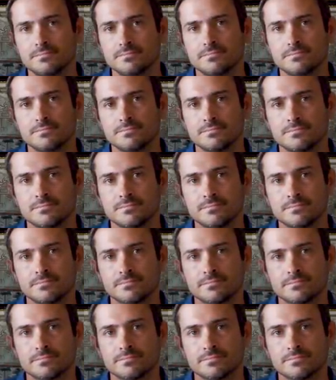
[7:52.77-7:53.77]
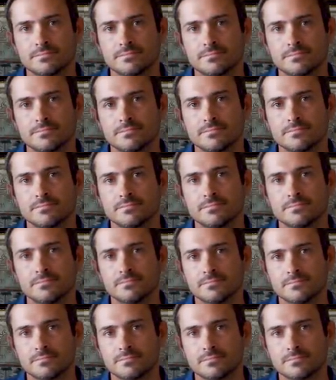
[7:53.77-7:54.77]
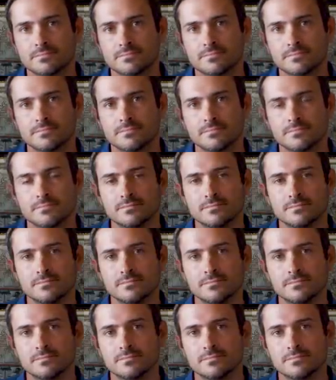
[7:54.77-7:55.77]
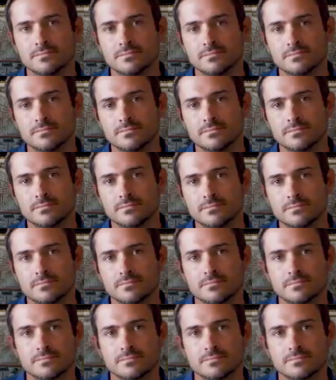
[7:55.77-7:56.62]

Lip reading: The person shown says nothing.